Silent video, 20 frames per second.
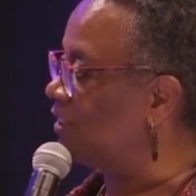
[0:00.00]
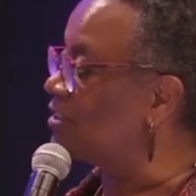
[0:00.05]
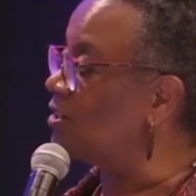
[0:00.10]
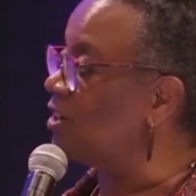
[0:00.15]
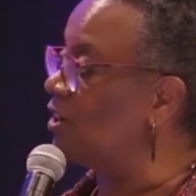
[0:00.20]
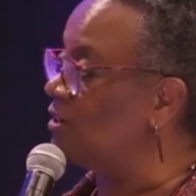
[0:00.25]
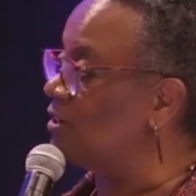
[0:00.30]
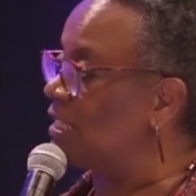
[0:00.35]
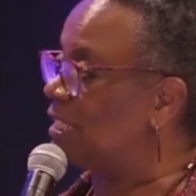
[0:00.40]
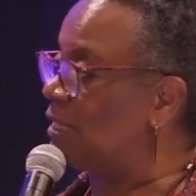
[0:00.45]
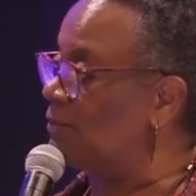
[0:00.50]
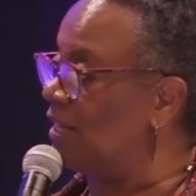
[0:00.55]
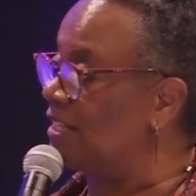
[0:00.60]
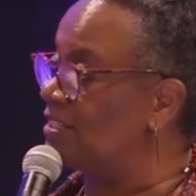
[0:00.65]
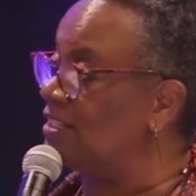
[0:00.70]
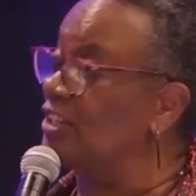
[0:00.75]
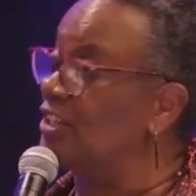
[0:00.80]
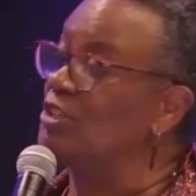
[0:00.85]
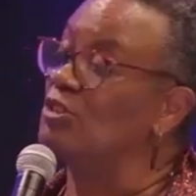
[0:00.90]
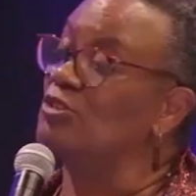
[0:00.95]
turn to somebody and
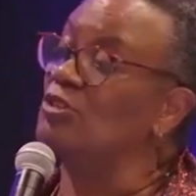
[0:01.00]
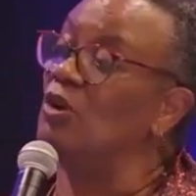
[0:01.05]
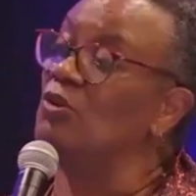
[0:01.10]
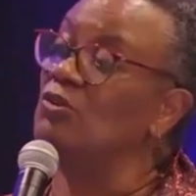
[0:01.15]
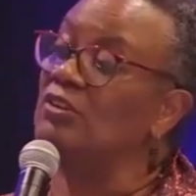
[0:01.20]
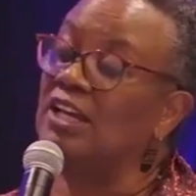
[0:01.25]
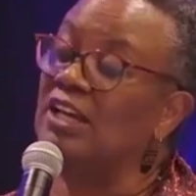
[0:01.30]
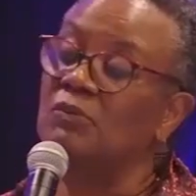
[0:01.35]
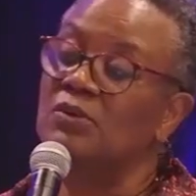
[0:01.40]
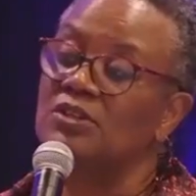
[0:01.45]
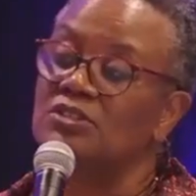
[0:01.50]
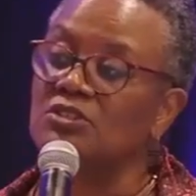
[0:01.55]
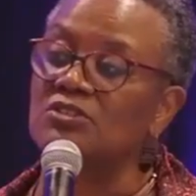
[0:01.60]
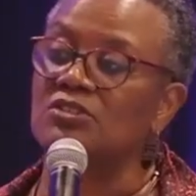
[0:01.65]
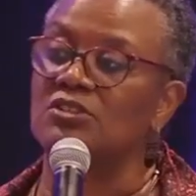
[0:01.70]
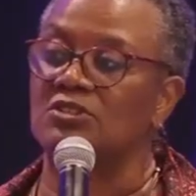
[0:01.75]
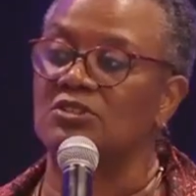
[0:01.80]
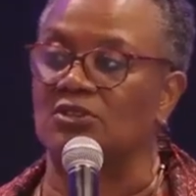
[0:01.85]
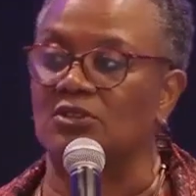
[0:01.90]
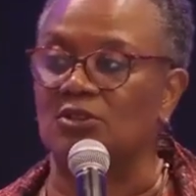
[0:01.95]
say, you don't get what you
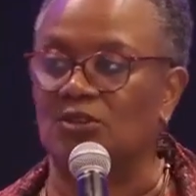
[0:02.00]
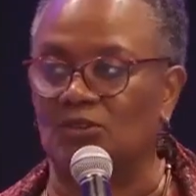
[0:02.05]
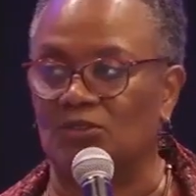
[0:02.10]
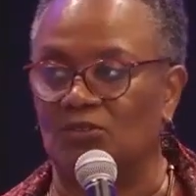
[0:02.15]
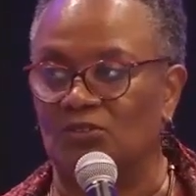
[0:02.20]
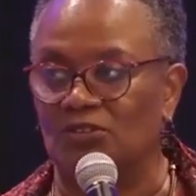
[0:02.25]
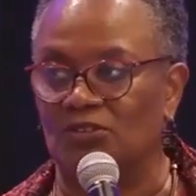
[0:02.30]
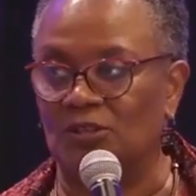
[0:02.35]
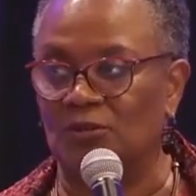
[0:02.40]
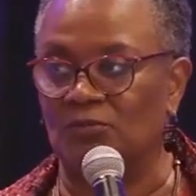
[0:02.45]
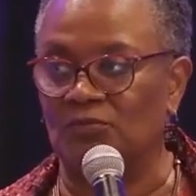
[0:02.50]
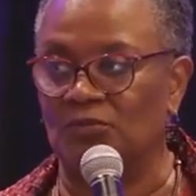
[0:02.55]
deserve.